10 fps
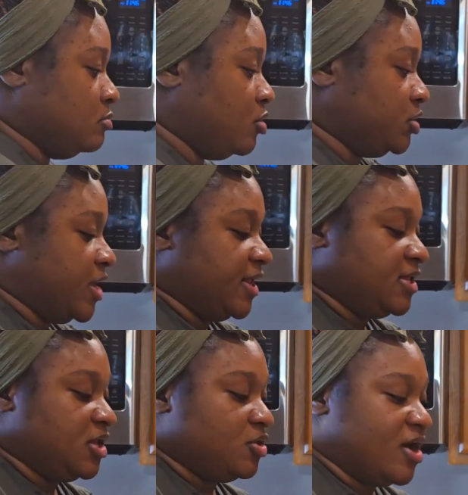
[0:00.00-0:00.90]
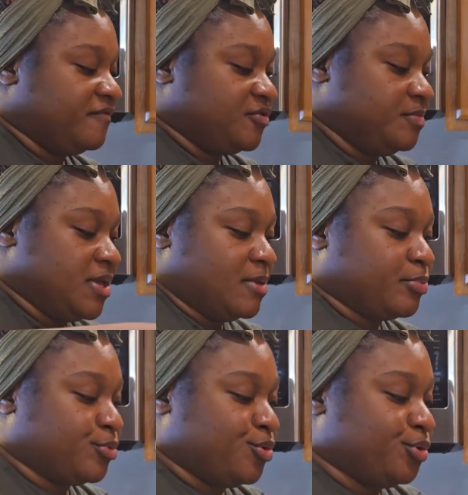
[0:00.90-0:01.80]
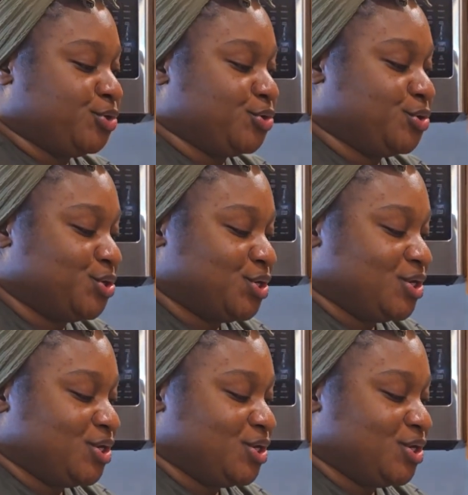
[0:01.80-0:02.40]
but I think you have to be a pro to